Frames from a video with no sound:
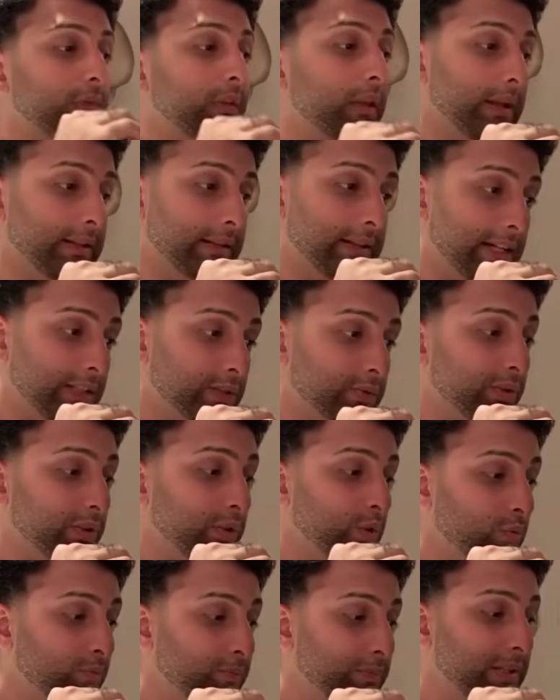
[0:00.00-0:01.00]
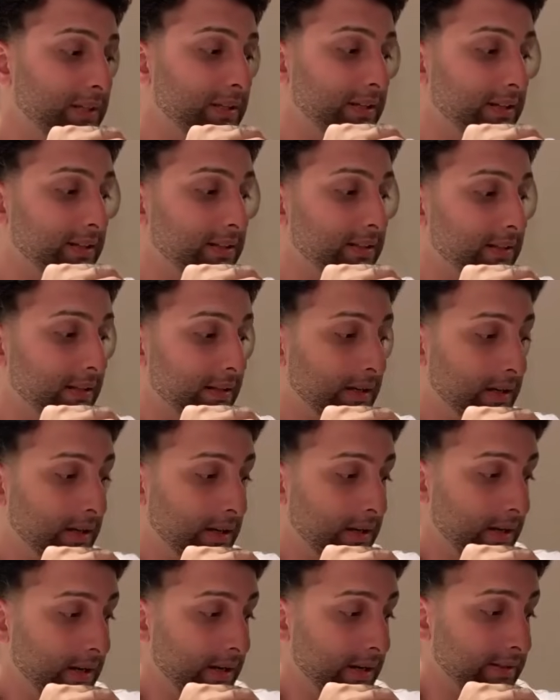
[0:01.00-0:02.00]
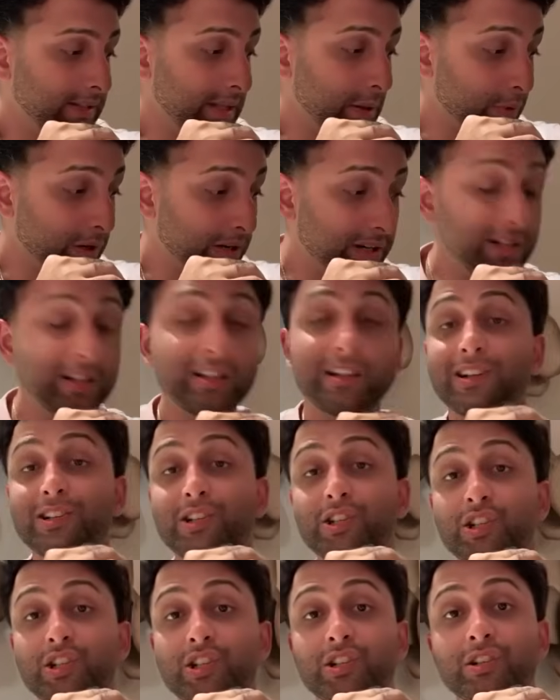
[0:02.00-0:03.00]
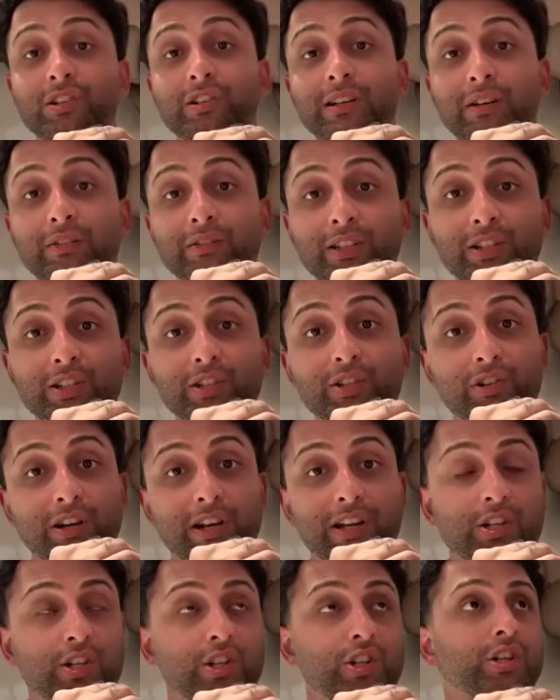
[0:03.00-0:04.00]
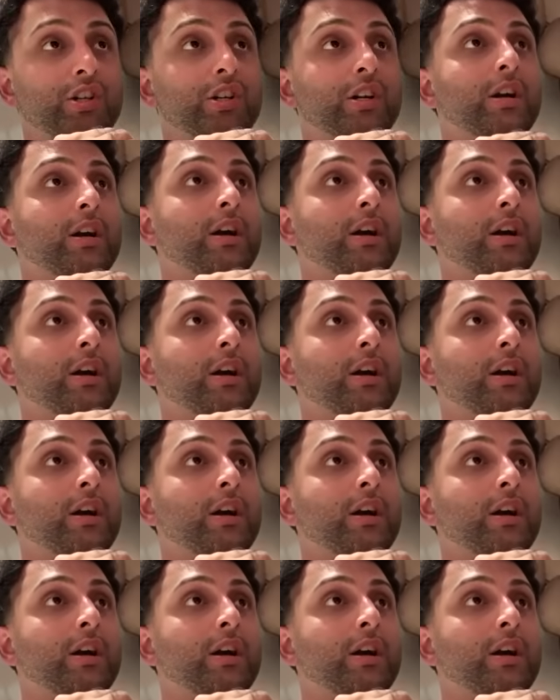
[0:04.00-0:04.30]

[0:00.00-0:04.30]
And that's what UP did. They were clutch down the stretch.